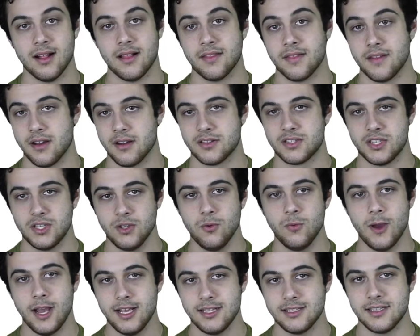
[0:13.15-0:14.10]
There are two
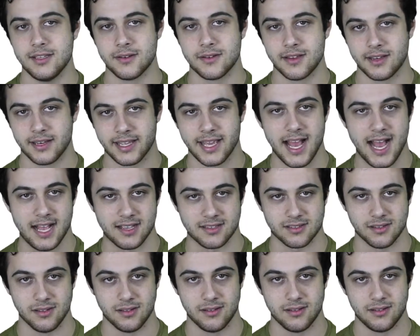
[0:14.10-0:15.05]
ways you can
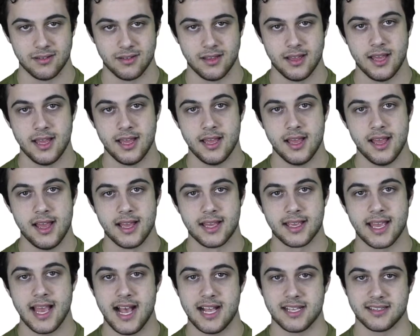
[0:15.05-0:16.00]
castle.
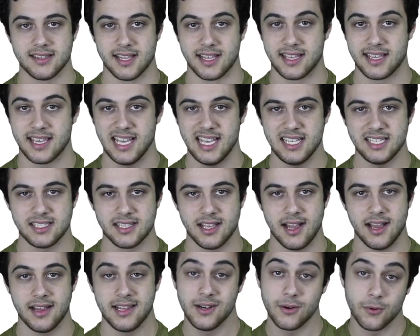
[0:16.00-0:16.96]
Castling
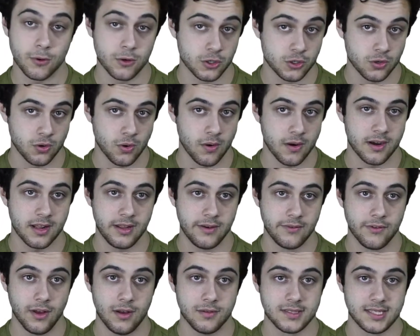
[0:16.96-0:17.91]
kingside, or short,
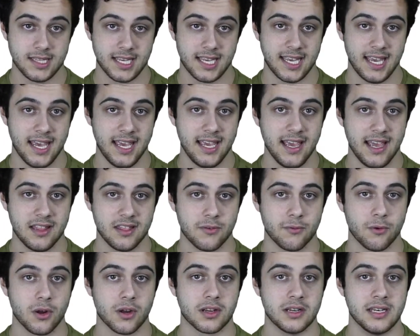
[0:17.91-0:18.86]
involves the king and the
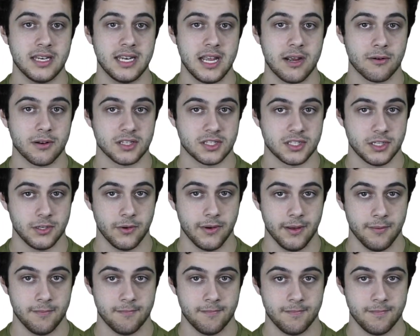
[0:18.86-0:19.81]
rook nearest to
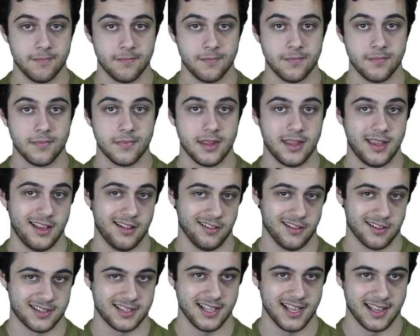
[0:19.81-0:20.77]
him. It
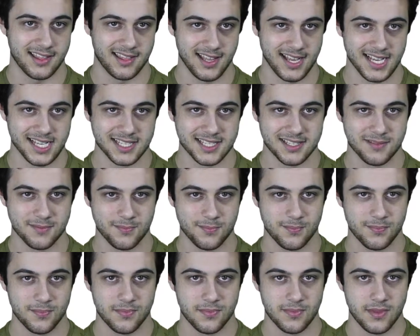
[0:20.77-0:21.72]
looks like this.
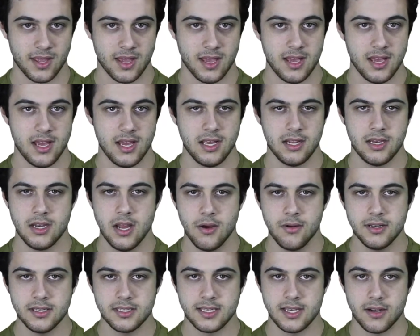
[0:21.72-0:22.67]

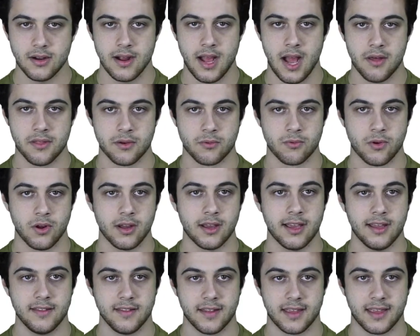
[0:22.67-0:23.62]
Notice here how the rook
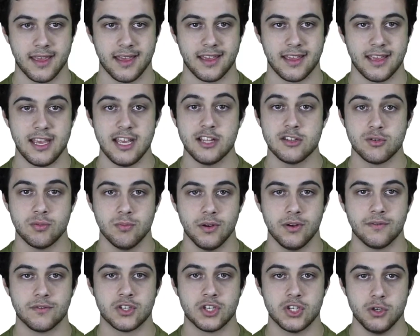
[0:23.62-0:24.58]
and the king each
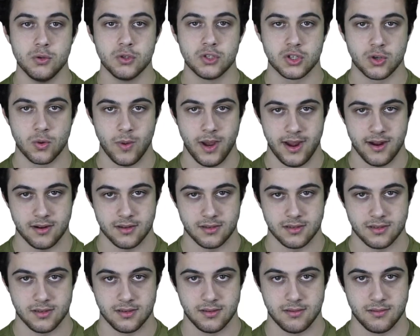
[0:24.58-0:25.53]
move two squares.